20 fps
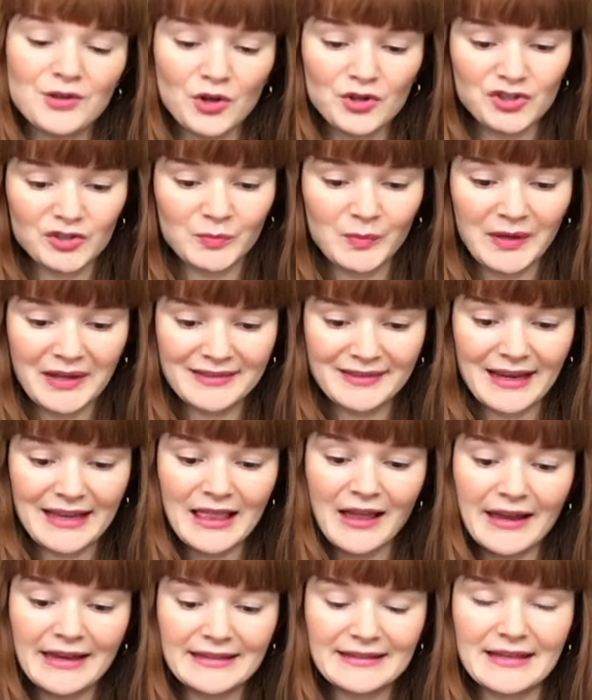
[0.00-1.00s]
not just because I
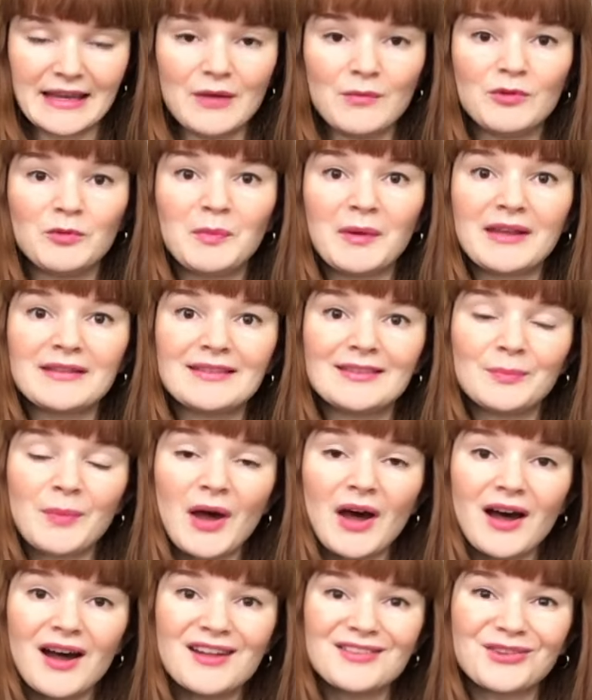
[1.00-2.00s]
liked it, was because it's
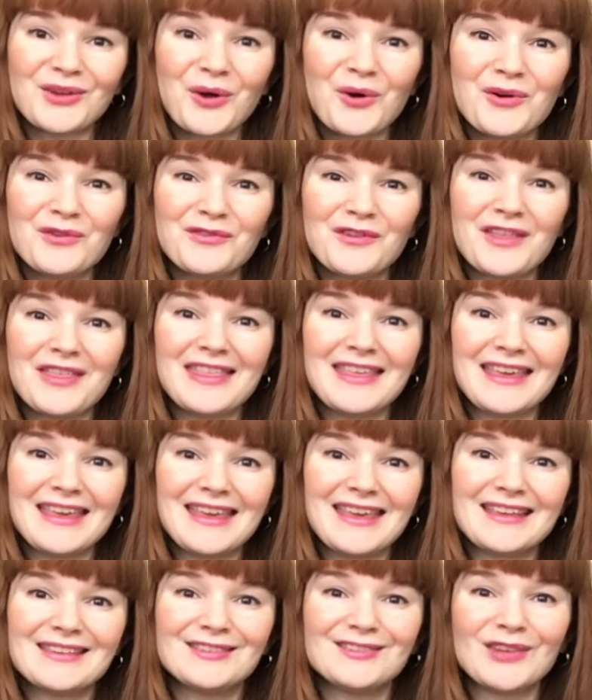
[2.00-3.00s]
part of
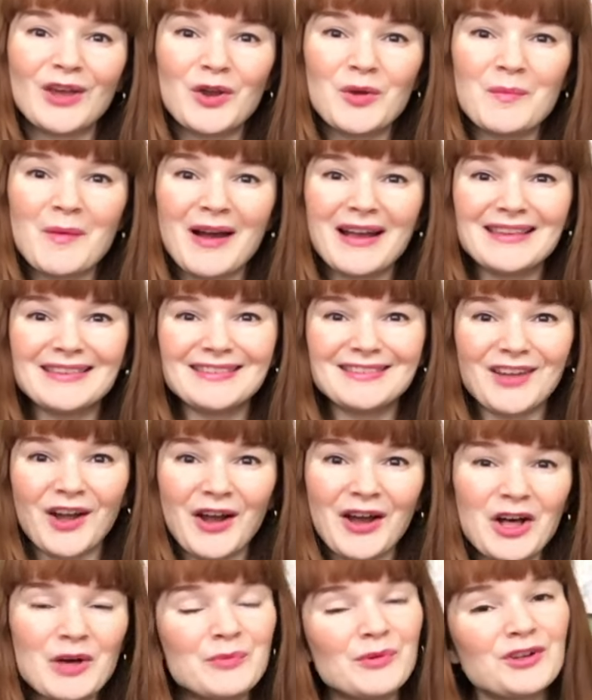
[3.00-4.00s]
the Sew My
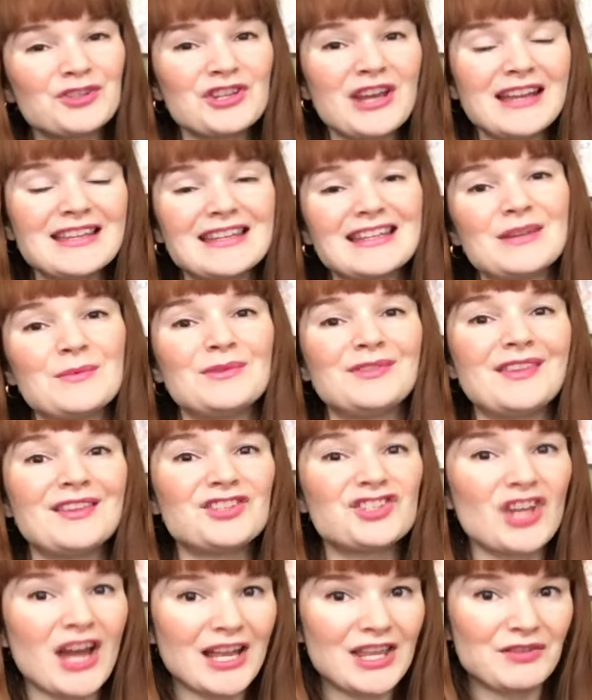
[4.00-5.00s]
Style project, and it was the
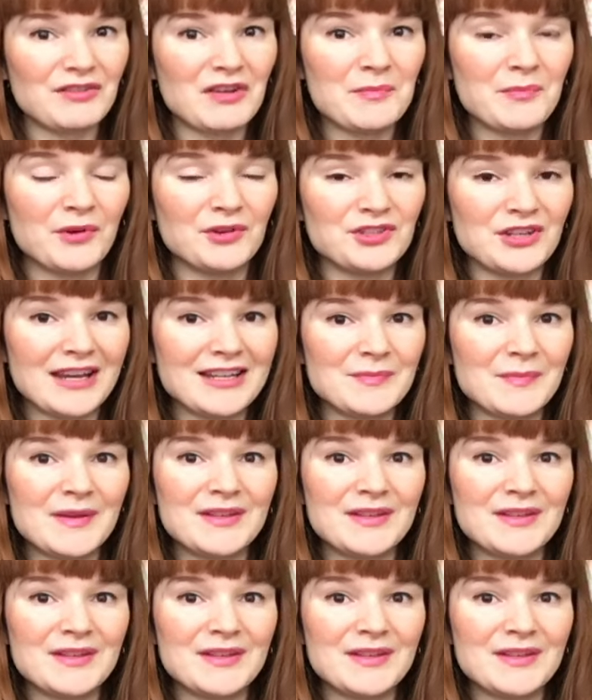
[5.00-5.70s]
January project.